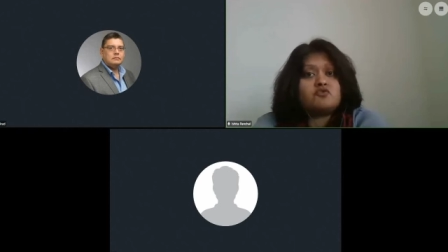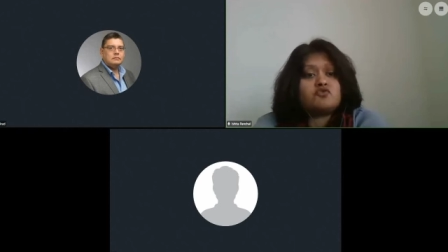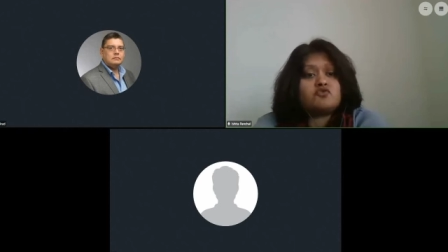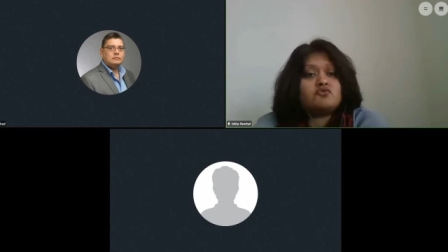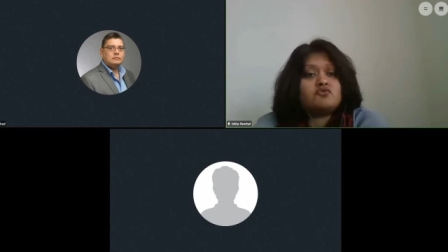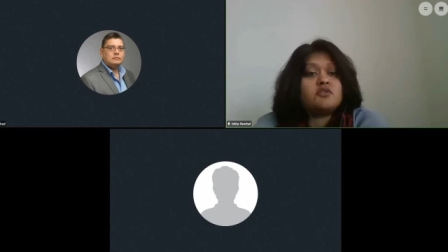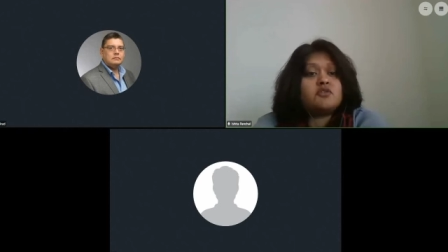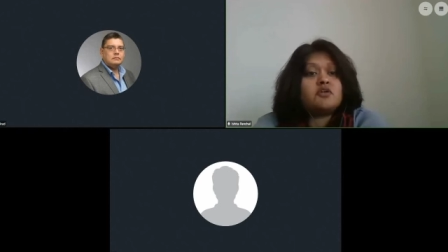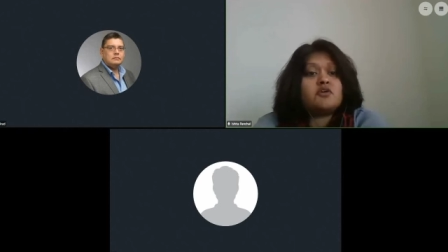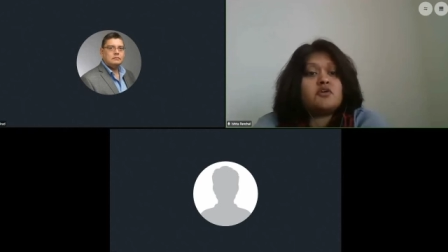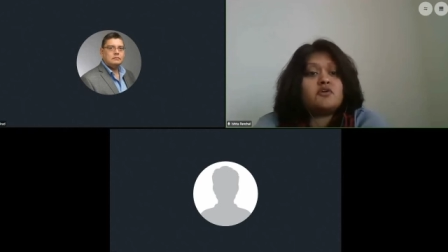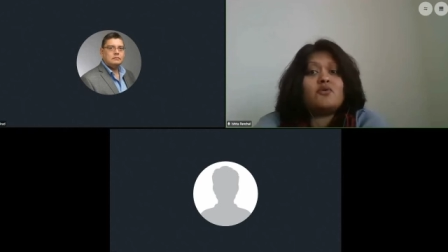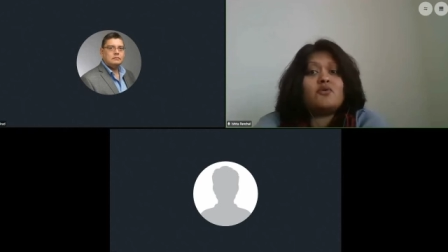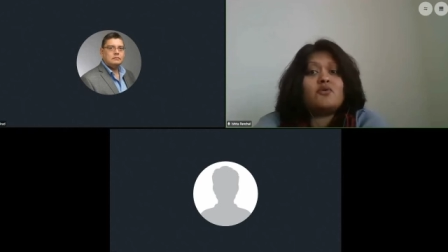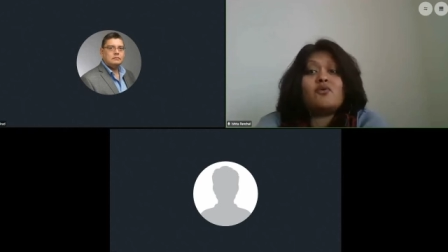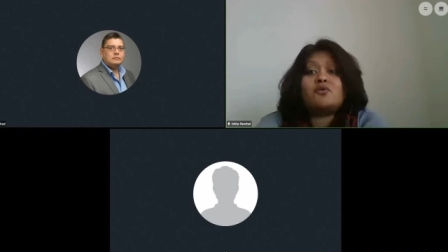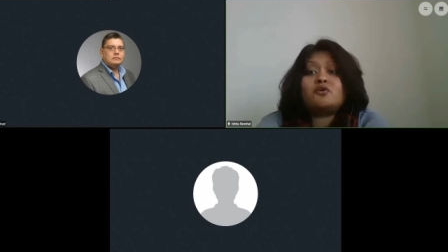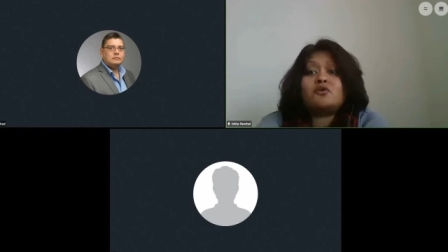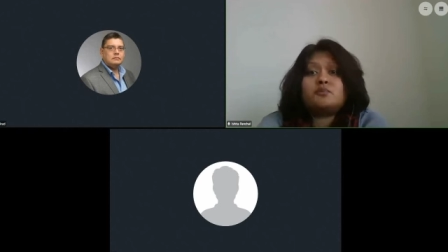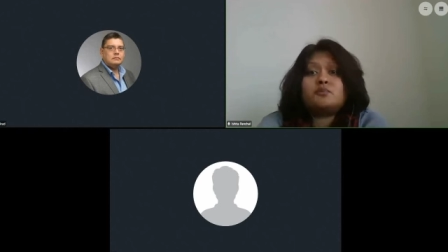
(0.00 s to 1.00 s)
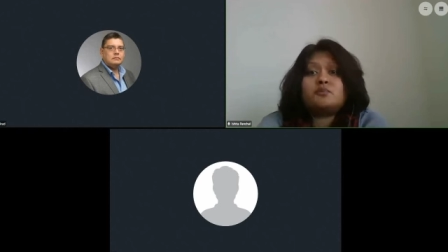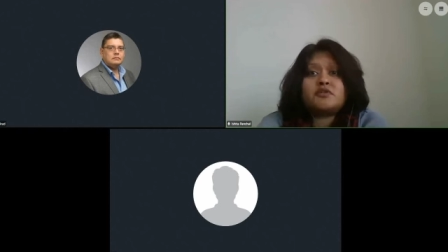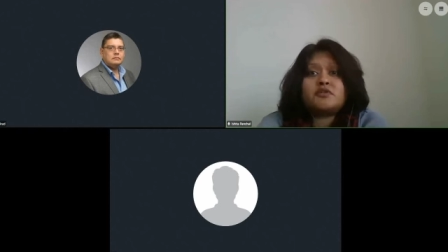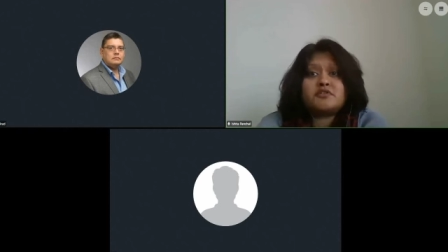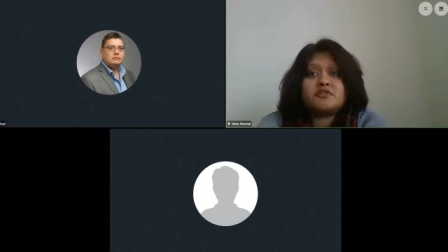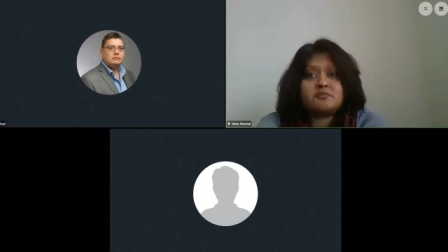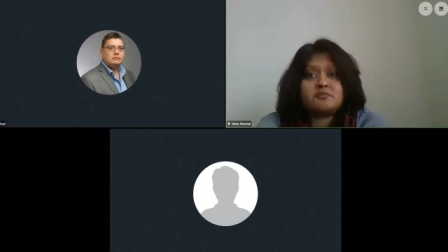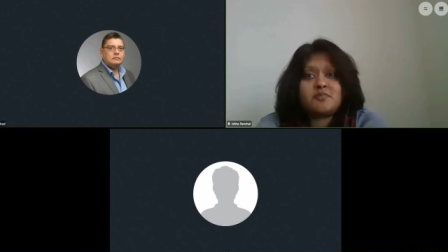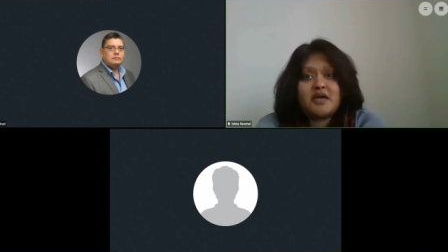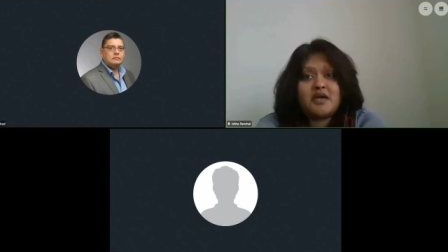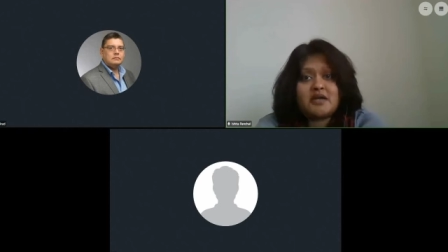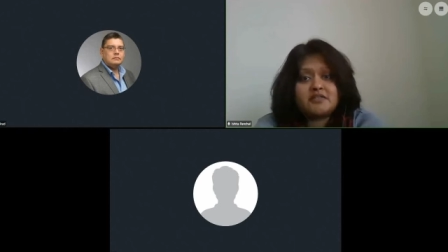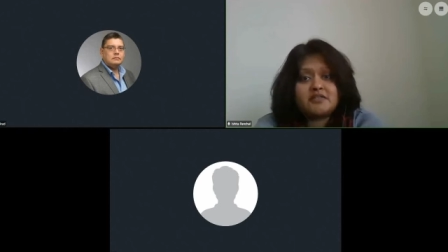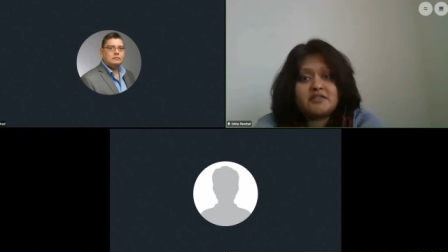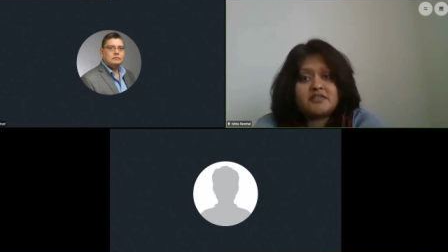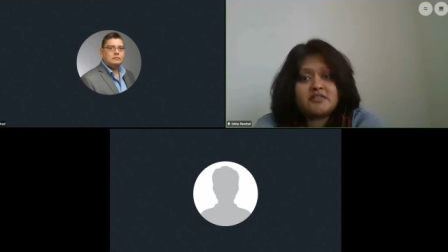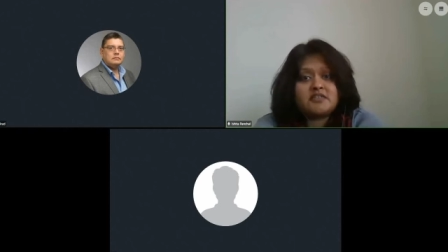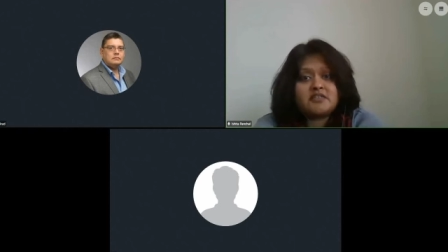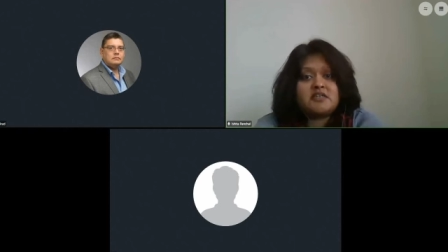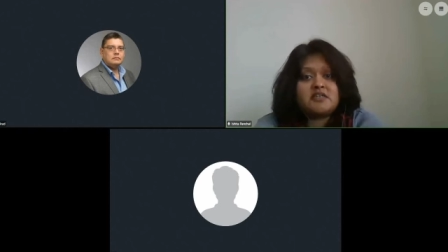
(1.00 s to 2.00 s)
to their local
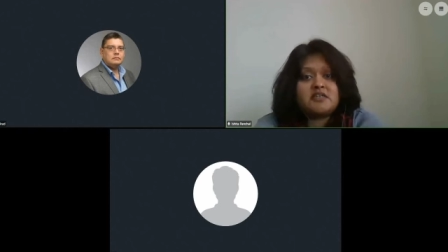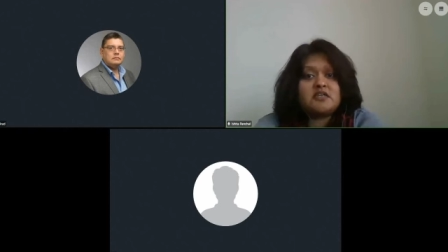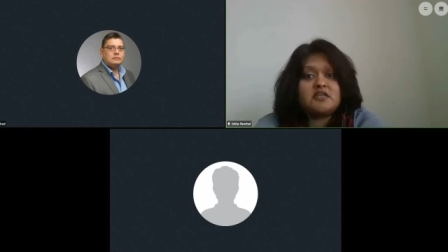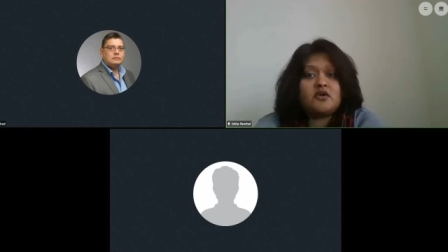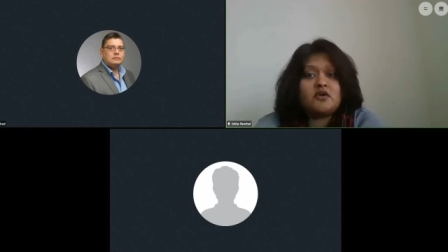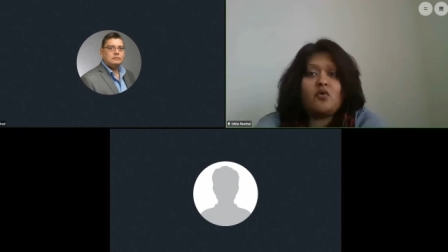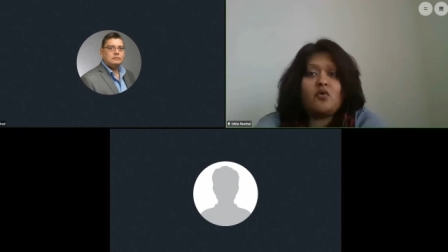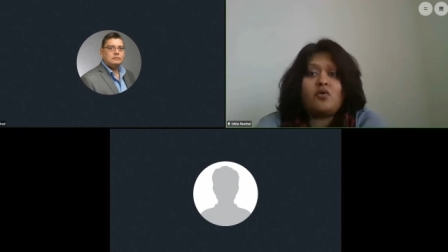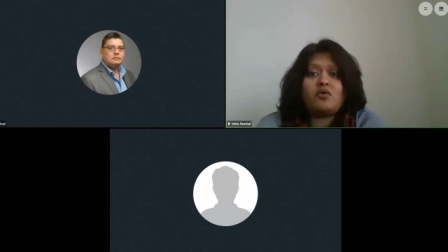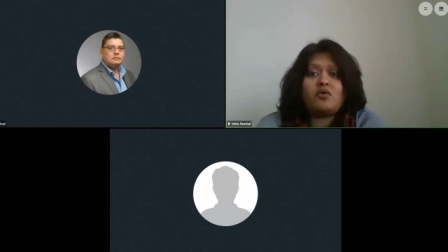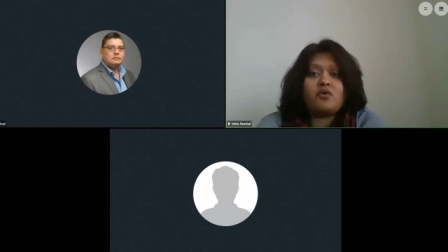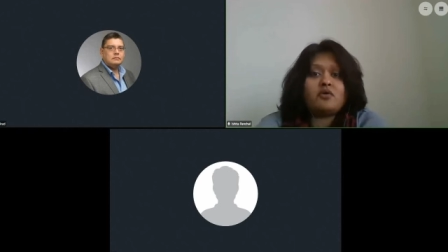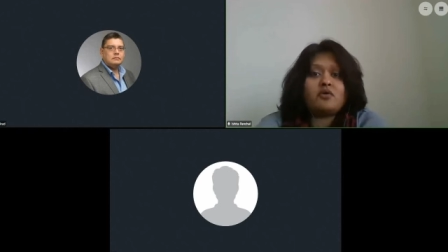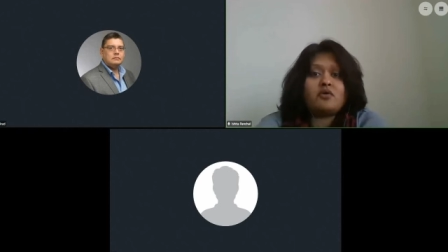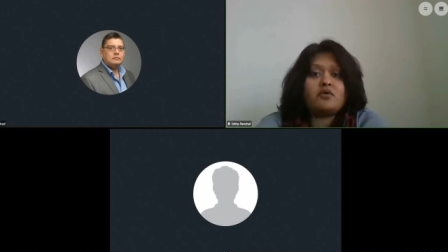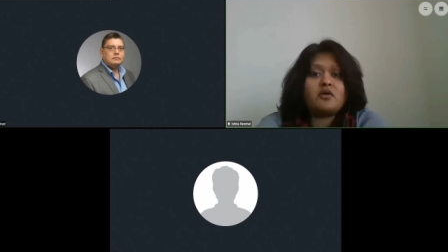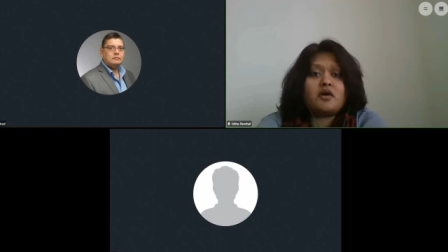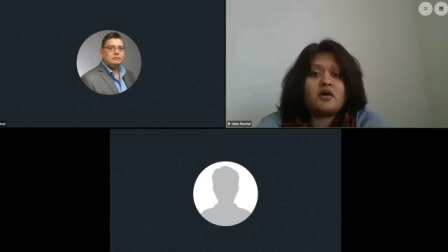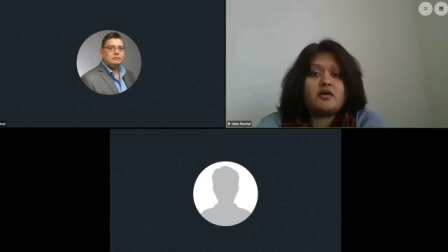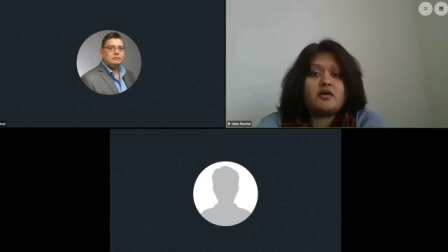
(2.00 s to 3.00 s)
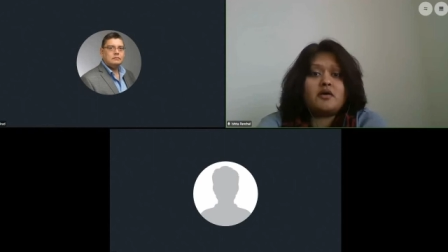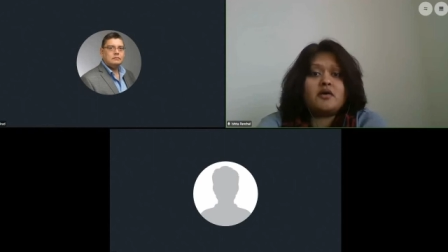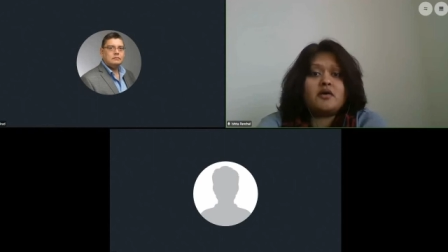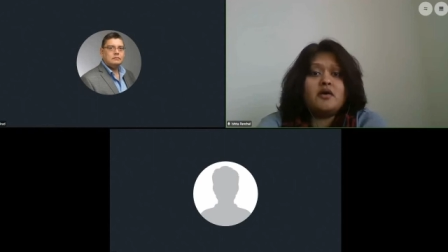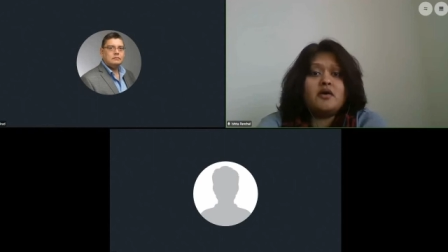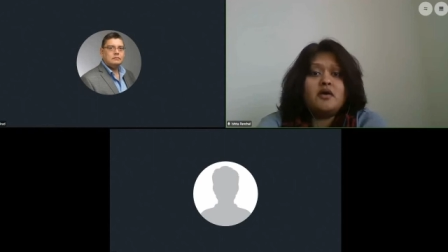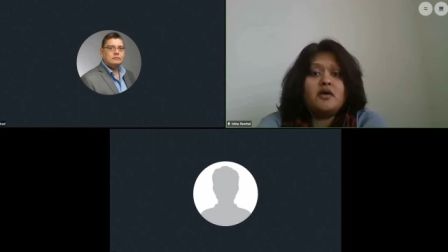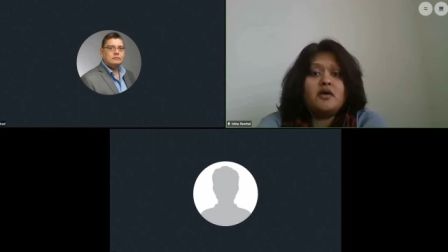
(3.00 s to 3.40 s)
municipality or